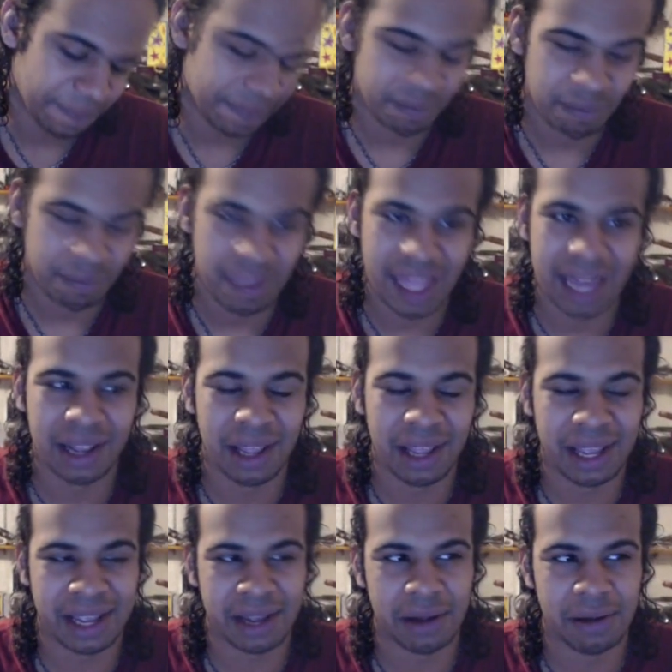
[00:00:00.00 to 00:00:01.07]
then, like,
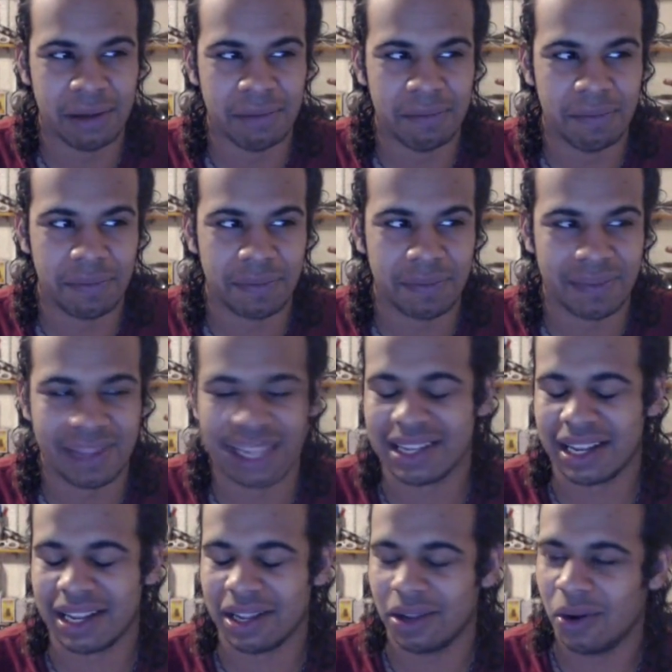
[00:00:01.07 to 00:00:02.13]
that's like
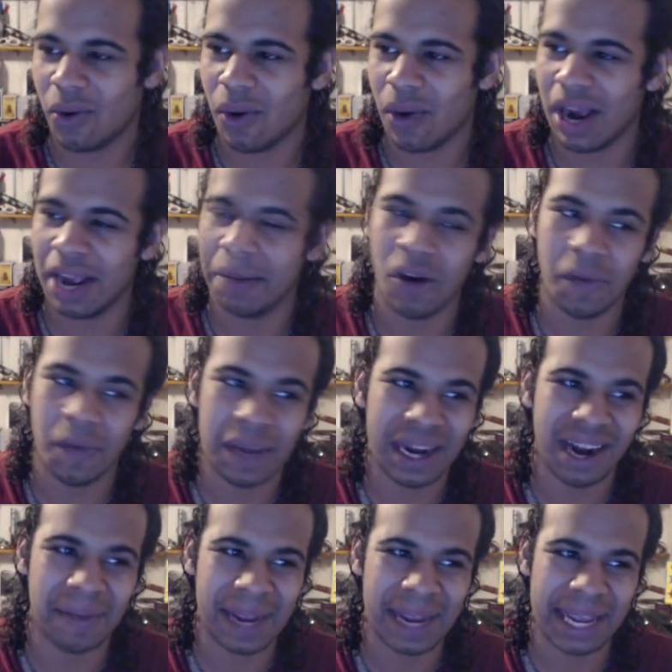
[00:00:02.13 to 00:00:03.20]
a little quiet moment.
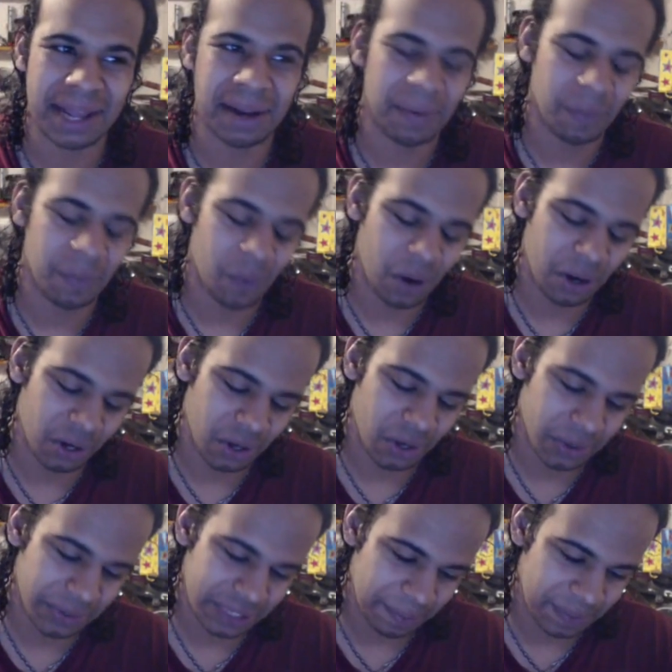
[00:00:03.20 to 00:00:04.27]
Wander
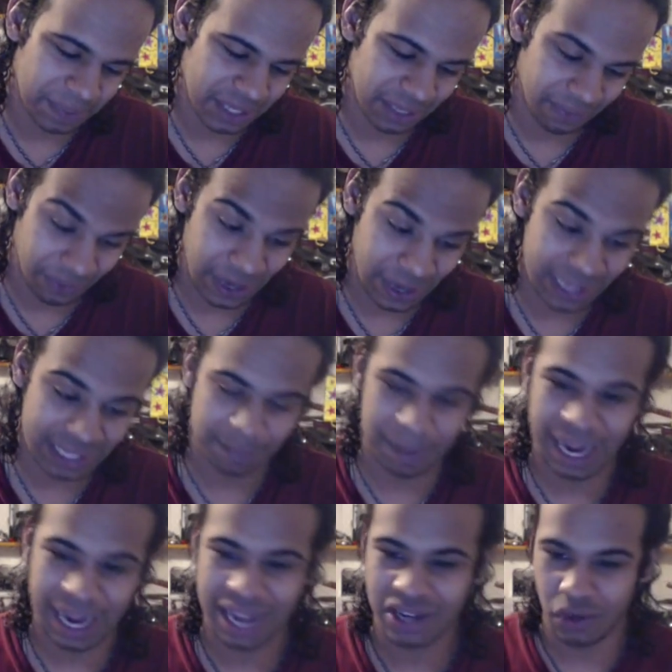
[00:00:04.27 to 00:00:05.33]
goes up, finds his
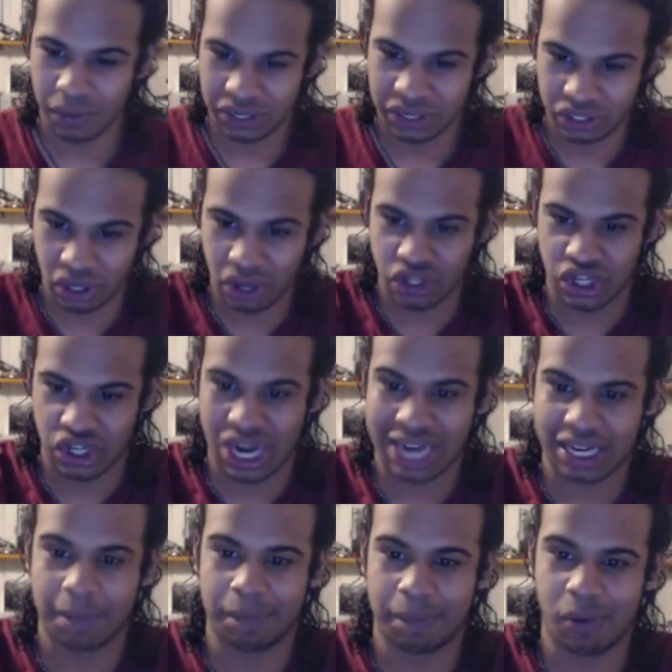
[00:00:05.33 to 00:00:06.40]
banjo, which is all jacked
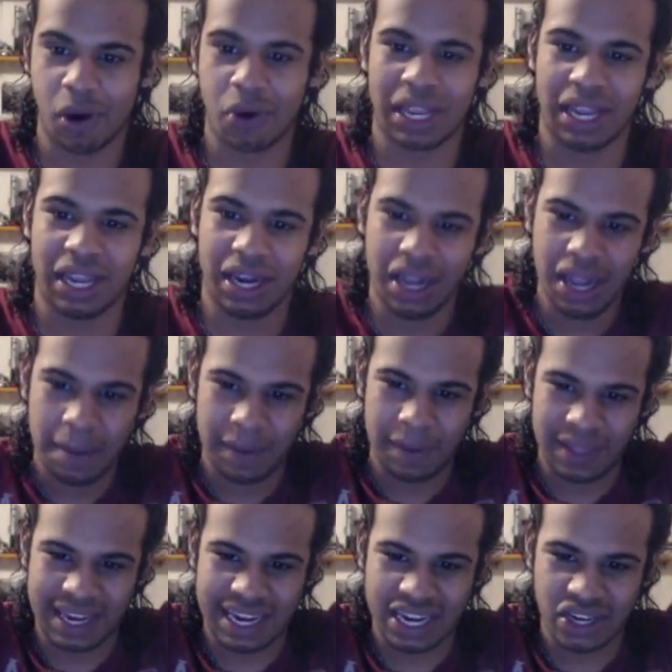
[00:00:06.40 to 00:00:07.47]
up, broken. But
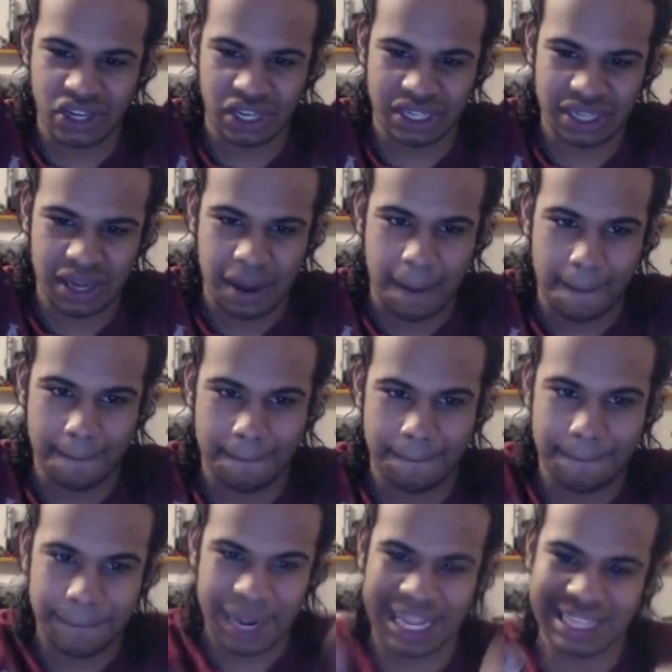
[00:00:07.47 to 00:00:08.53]
then he just
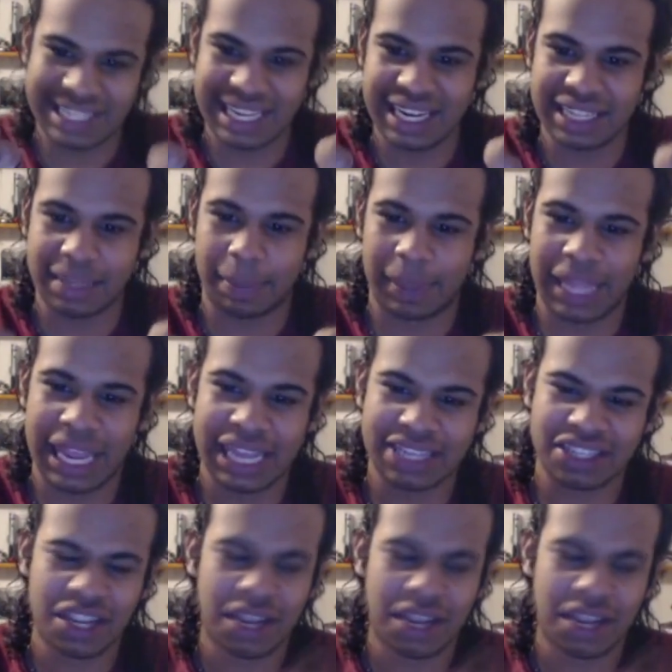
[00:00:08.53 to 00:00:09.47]
bends it into place.